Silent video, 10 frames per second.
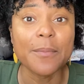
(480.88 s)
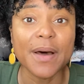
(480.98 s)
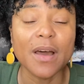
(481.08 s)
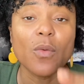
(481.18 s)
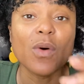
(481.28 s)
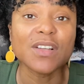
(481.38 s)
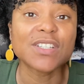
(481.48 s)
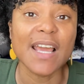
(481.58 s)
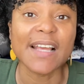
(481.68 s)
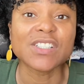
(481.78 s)
but once
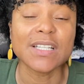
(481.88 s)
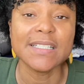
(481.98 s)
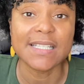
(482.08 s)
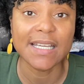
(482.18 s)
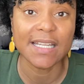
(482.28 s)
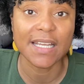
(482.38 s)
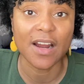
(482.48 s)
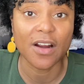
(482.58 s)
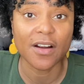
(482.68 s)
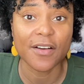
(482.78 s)
she actually did
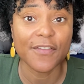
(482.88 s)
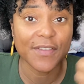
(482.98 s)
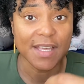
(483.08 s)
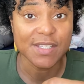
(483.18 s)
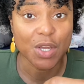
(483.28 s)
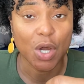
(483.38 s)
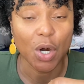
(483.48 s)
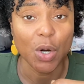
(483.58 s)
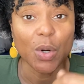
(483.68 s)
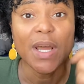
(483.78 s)
her
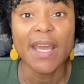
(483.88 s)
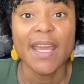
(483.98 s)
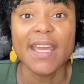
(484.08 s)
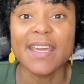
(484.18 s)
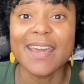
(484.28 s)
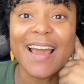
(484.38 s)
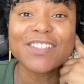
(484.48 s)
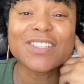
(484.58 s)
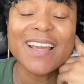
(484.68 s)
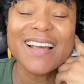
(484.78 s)
physical, he
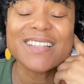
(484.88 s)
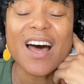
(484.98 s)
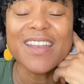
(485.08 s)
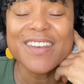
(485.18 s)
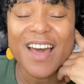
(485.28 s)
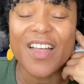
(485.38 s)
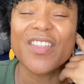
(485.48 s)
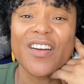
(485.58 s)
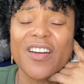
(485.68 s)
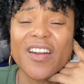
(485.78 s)
actually has
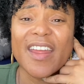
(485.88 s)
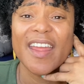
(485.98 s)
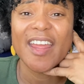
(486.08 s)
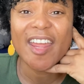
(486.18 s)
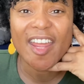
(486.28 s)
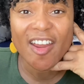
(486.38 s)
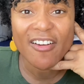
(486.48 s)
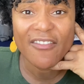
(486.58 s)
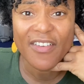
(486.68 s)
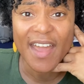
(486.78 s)
another
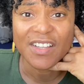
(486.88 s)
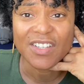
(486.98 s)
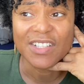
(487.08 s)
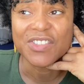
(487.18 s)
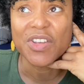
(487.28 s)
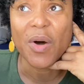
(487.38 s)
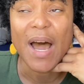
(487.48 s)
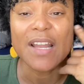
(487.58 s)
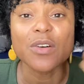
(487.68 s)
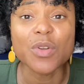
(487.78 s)
ear infection. So
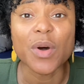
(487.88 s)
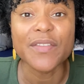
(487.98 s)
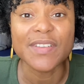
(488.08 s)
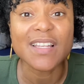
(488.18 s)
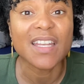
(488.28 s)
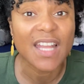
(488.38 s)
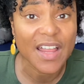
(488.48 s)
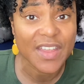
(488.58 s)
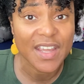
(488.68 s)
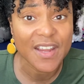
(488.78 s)
I don't know if it's
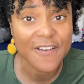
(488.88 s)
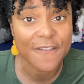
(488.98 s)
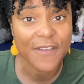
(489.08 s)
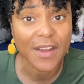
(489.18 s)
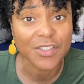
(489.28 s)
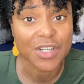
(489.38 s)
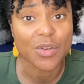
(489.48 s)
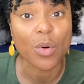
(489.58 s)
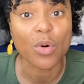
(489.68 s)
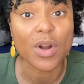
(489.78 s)
another ear infection
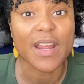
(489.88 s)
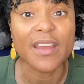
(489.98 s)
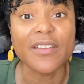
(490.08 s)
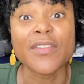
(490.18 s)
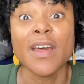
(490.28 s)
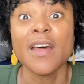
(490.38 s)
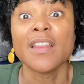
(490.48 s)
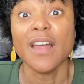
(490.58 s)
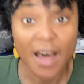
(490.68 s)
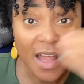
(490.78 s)
or if
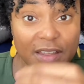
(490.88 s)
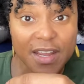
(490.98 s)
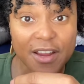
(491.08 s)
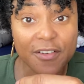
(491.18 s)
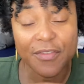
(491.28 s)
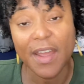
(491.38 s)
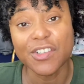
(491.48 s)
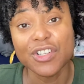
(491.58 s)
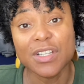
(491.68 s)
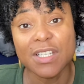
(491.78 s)
the other ear
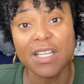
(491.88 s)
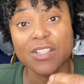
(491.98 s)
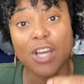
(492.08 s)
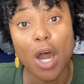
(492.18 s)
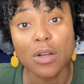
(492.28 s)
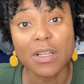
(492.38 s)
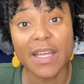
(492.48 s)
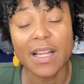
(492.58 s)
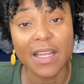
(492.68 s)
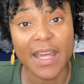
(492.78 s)
infection didn't
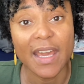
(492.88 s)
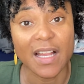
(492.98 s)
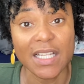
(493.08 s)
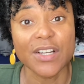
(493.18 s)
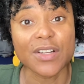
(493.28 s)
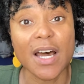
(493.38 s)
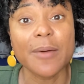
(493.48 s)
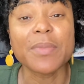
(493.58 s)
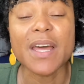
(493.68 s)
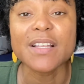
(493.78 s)
totally get cleared
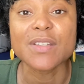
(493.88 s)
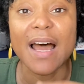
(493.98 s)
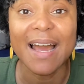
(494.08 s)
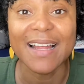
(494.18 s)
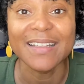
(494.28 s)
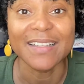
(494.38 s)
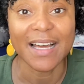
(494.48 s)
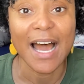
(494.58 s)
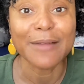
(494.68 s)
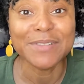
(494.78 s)
up, because I
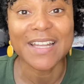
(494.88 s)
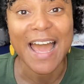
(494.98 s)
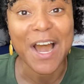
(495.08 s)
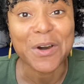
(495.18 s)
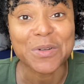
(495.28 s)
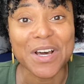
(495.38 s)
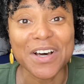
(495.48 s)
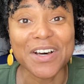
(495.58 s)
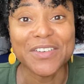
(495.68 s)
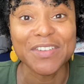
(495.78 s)
opted out
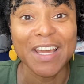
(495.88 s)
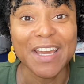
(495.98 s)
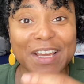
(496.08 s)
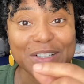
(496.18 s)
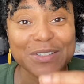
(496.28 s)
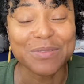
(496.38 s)
of a